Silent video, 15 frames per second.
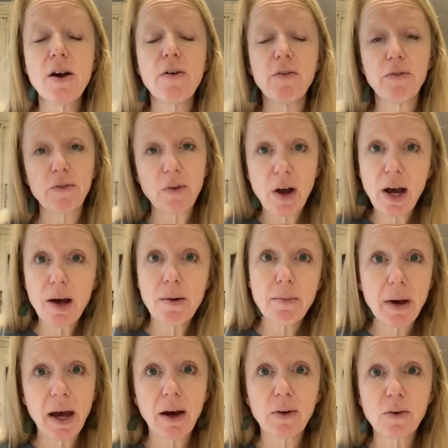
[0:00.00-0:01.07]
from
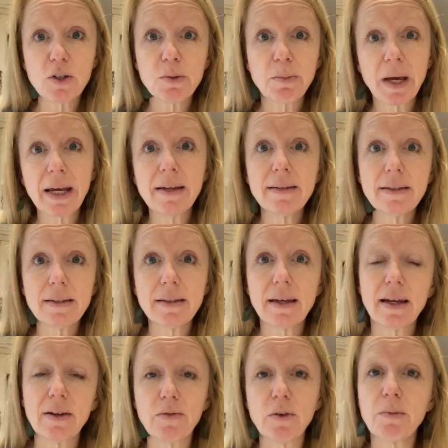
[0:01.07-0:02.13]
outer space
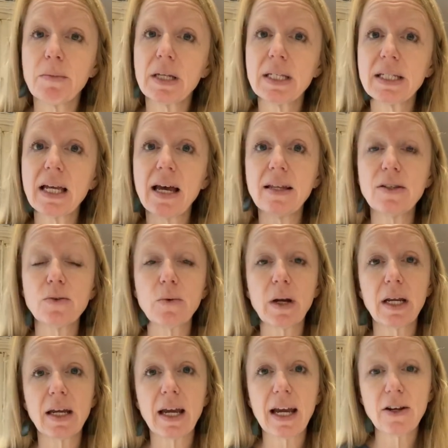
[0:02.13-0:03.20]
and from the sun's
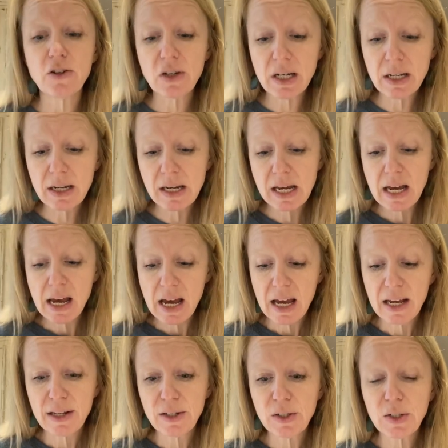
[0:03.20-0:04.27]
radiation.
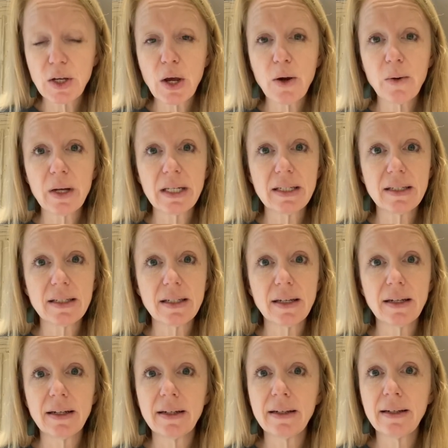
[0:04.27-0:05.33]
And so it's
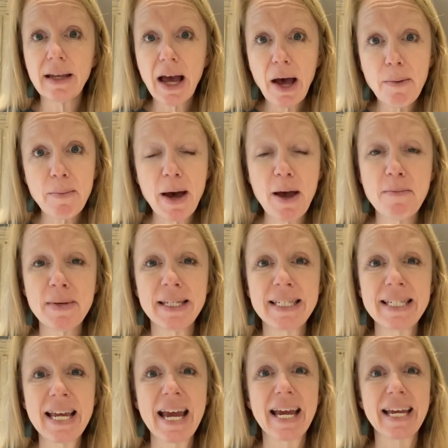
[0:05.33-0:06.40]
not by
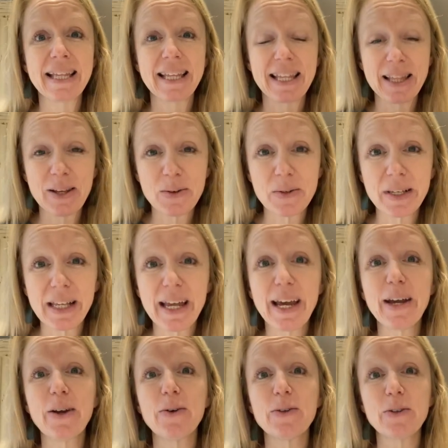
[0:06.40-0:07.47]
mistake that those
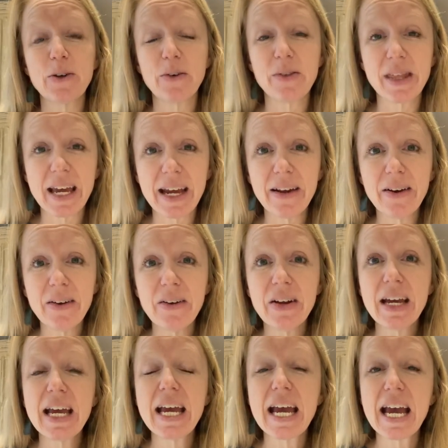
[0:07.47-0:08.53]
layers are there
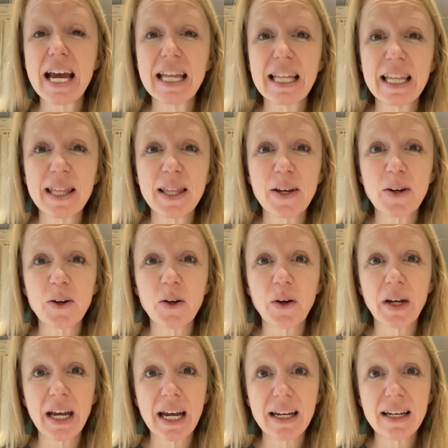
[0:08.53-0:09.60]
and that they're
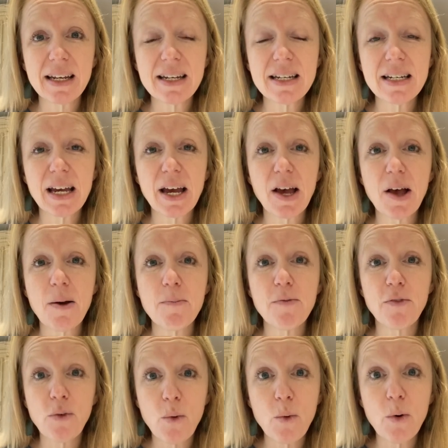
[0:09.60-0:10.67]
created um,
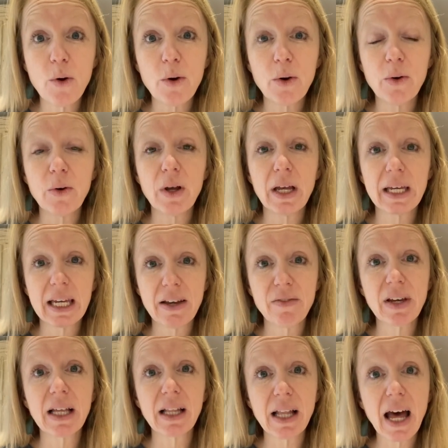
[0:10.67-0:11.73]
for
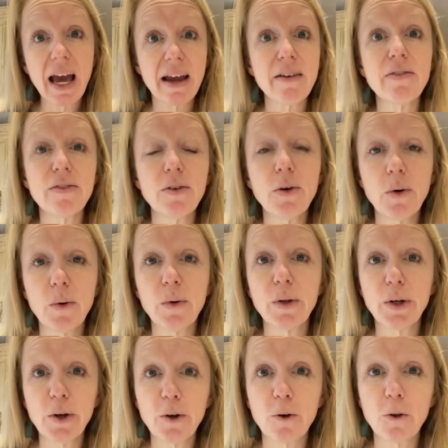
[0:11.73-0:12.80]
giving life
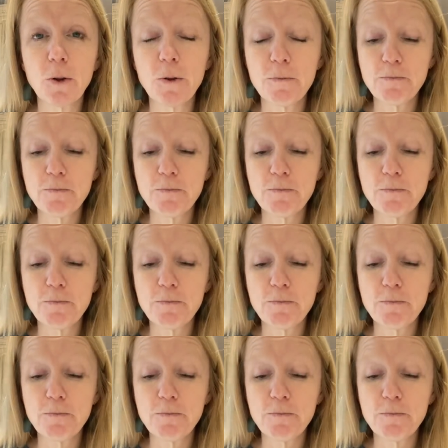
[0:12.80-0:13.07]
on earth.